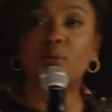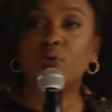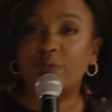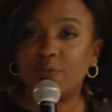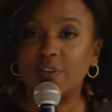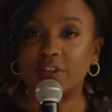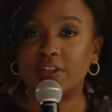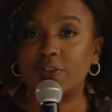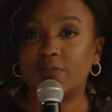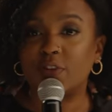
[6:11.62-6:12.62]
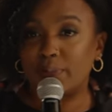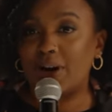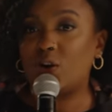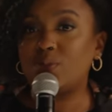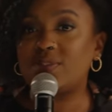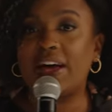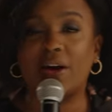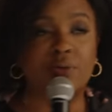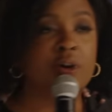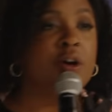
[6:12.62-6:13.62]
moved to Philadelphia, my
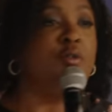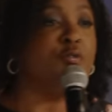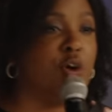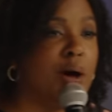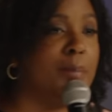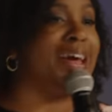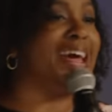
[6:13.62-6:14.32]
hometown, from